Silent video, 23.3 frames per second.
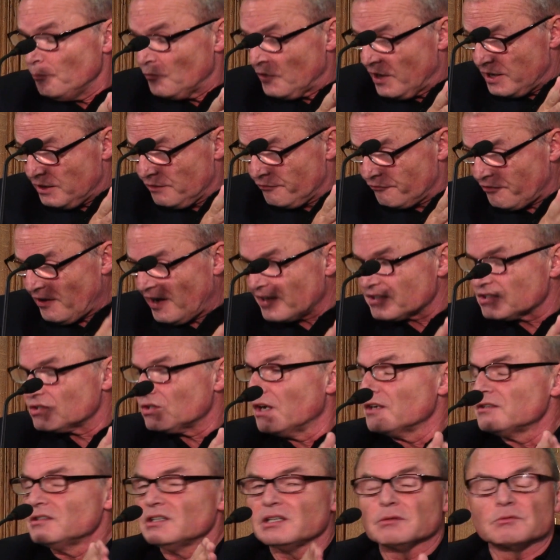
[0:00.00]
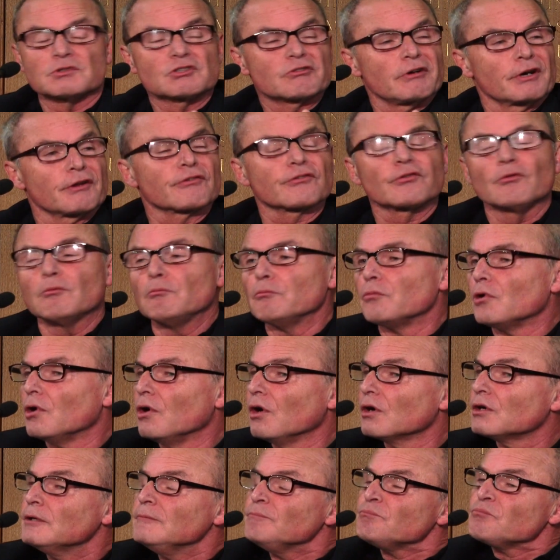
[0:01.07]
in fact, I think it was Greta Thunberg,
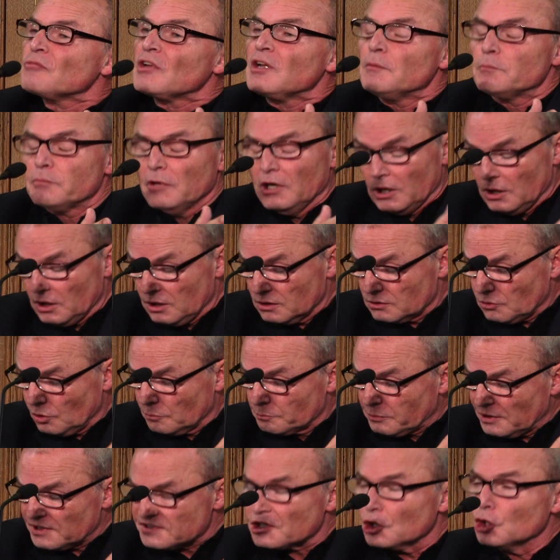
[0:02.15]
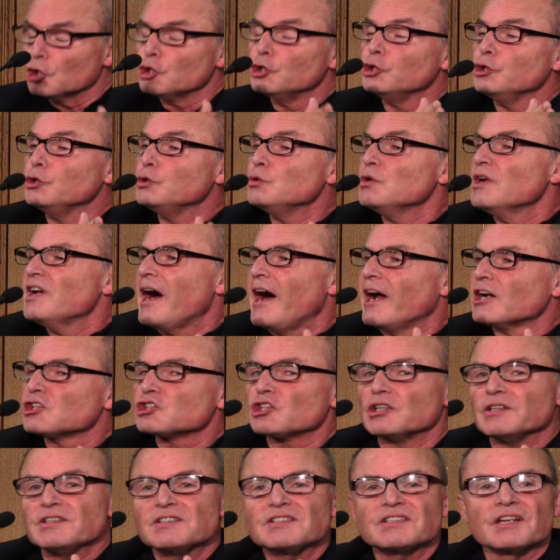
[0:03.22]
God bless her, who
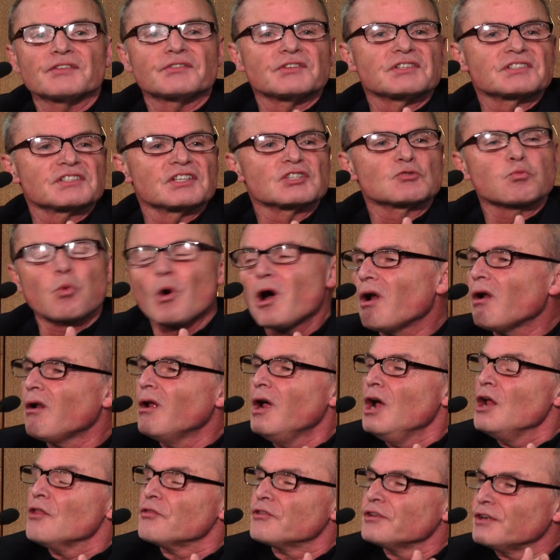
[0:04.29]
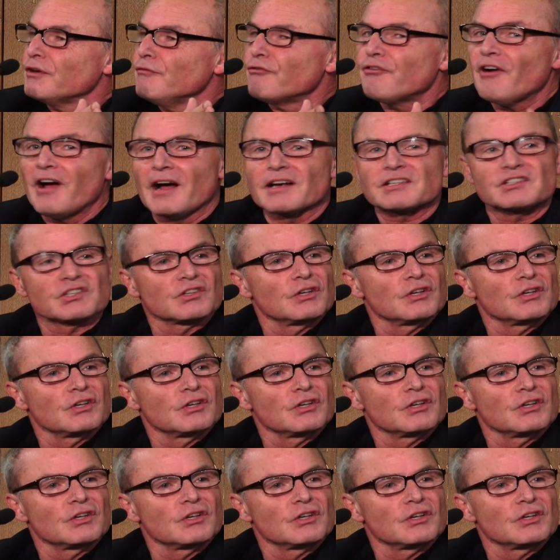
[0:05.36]
actually said this as well, that in fact,